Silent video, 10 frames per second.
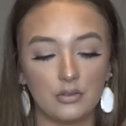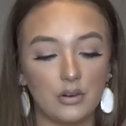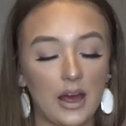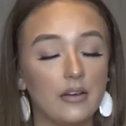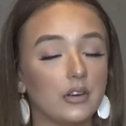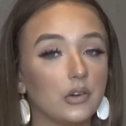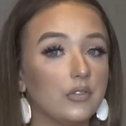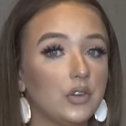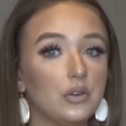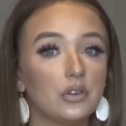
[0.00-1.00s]
having
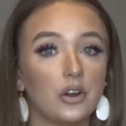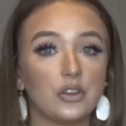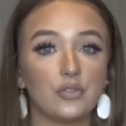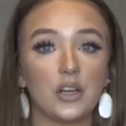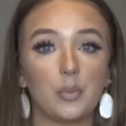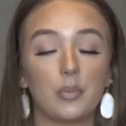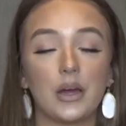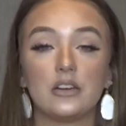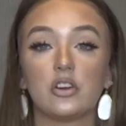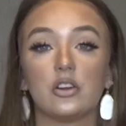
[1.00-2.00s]
reviews on your Facebook
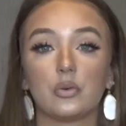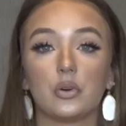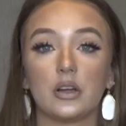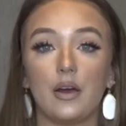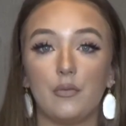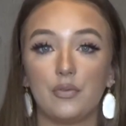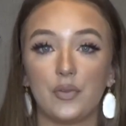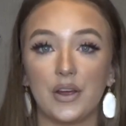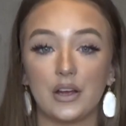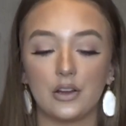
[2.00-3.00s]
page is a really helpful
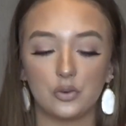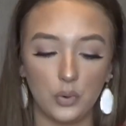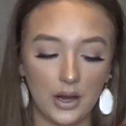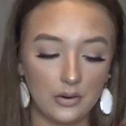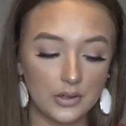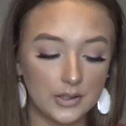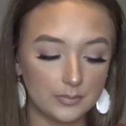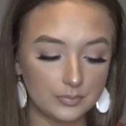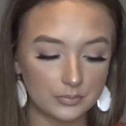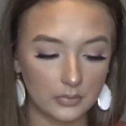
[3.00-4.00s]
thing as well.
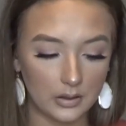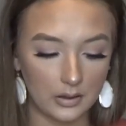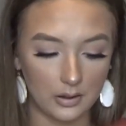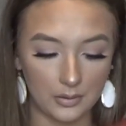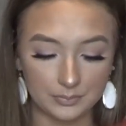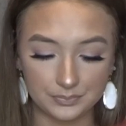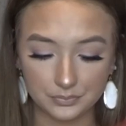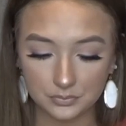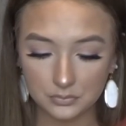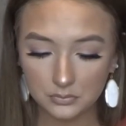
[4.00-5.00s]

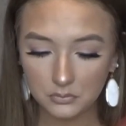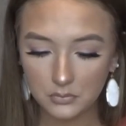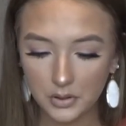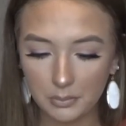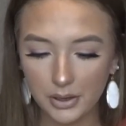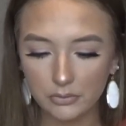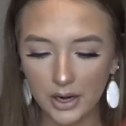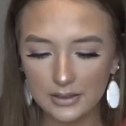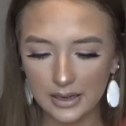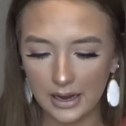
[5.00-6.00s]
But
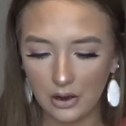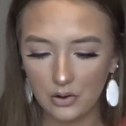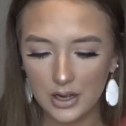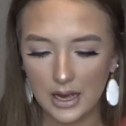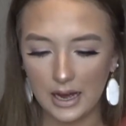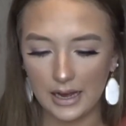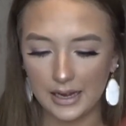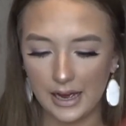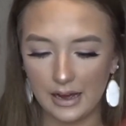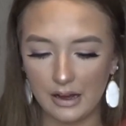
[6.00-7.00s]
right now I
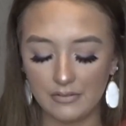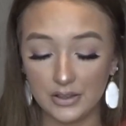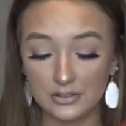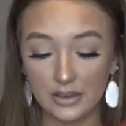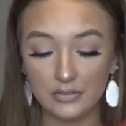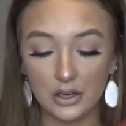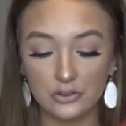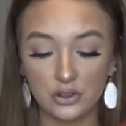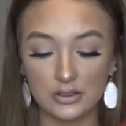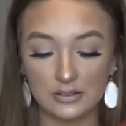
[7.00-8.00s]
have
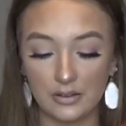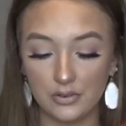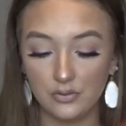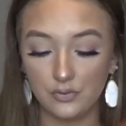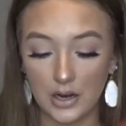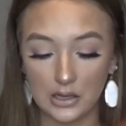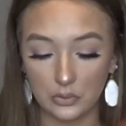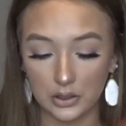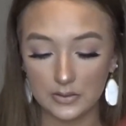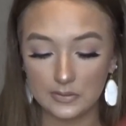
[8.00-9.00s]
707
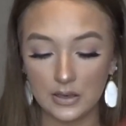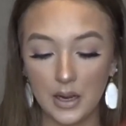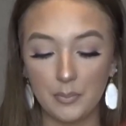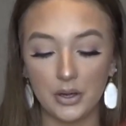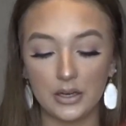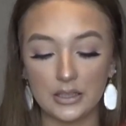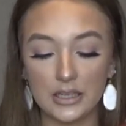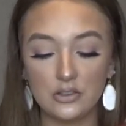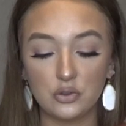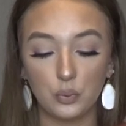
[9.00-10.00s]
followers, but
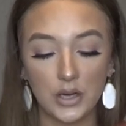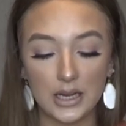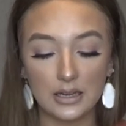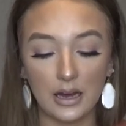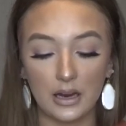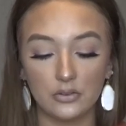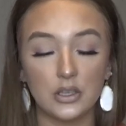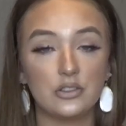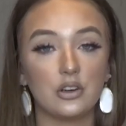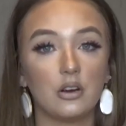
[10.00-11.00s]
each week I
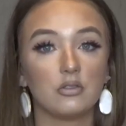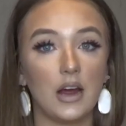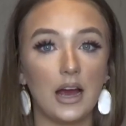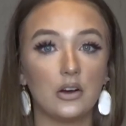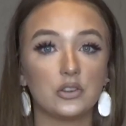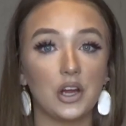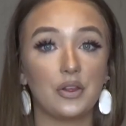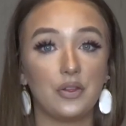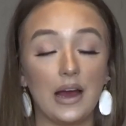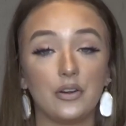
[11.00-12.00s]
reach around
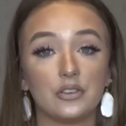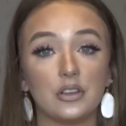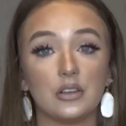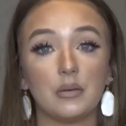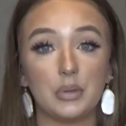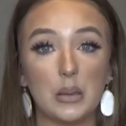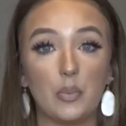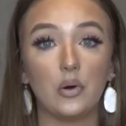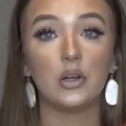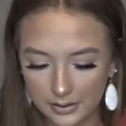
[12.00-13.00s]
1,000
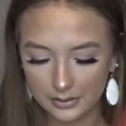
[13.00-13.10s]
people.